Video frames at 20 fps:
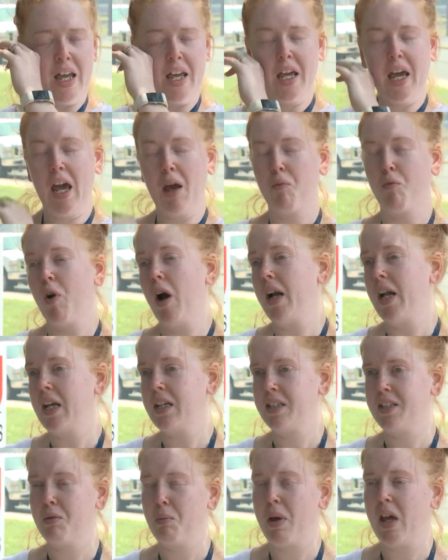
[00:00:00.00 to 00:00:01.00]
He came
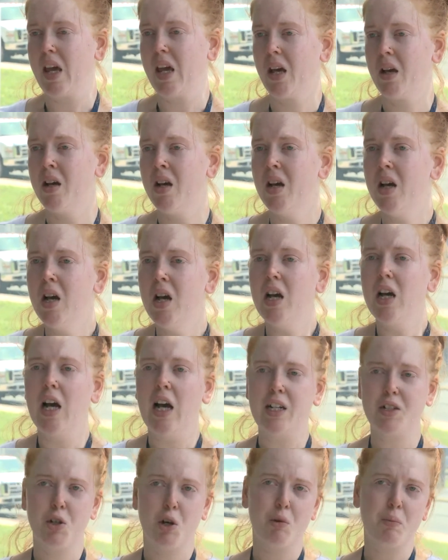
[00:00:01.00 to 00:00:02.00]
running to me
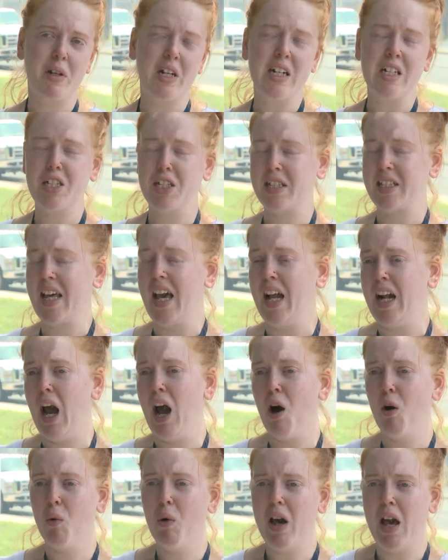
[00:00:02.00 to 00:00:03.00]
and told me to just get
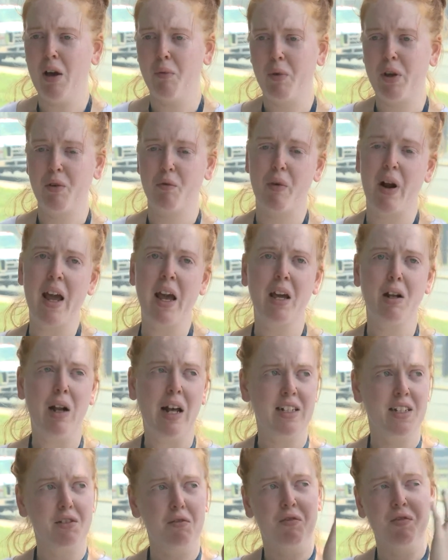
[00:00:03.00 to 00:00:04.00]
out, and we ran
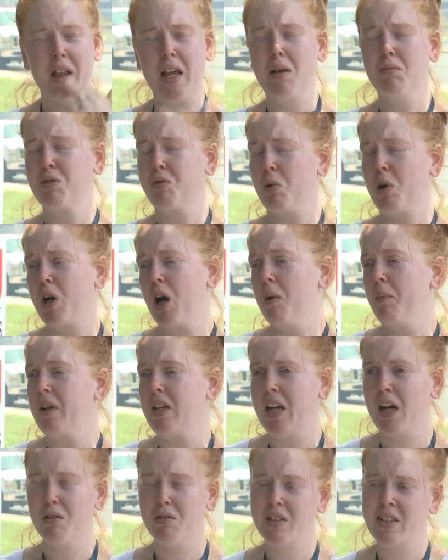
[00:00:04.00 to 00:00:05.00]
as the flames were coming
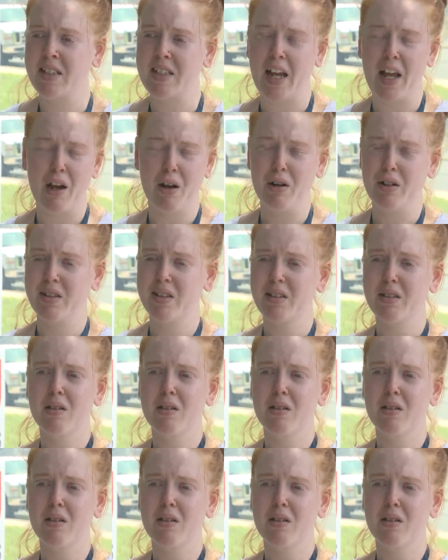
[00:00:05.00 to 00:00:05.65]
down the stairs.